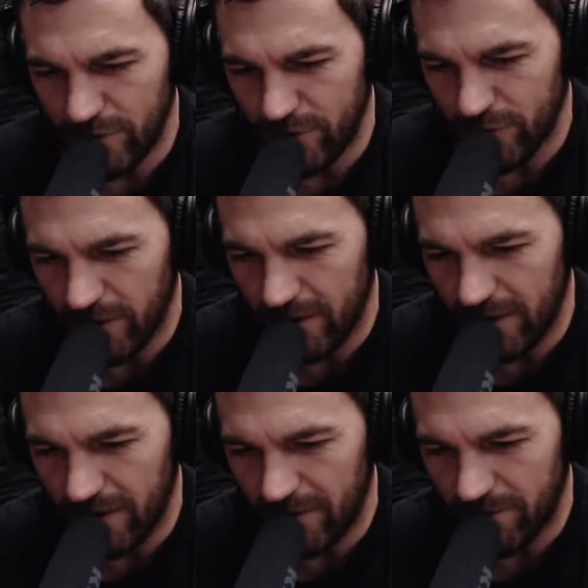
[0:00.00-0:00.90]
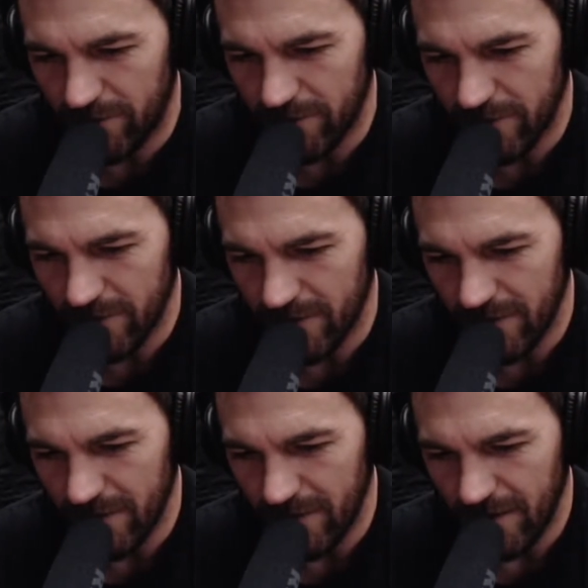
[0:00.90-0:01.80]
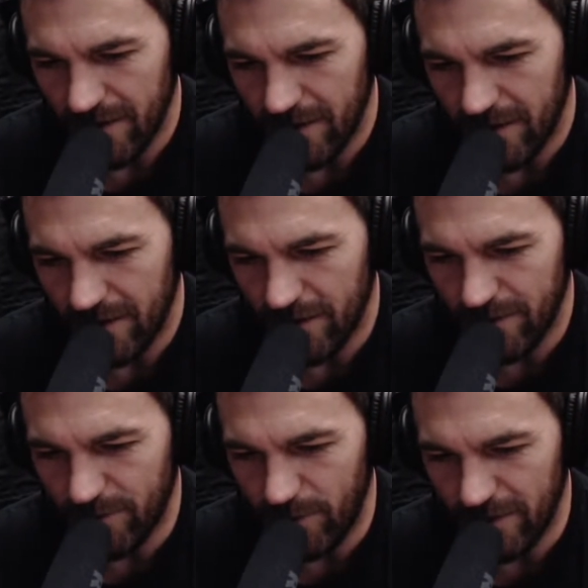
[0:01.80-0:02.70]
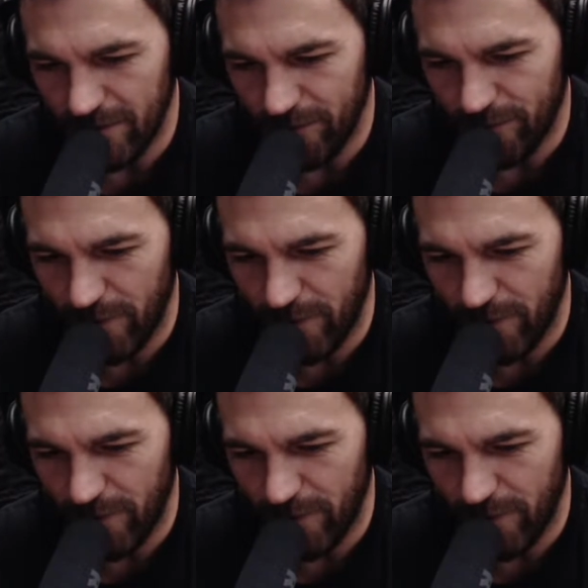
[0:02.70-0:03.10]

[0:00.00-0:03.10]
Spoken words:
drinking. There's been some friends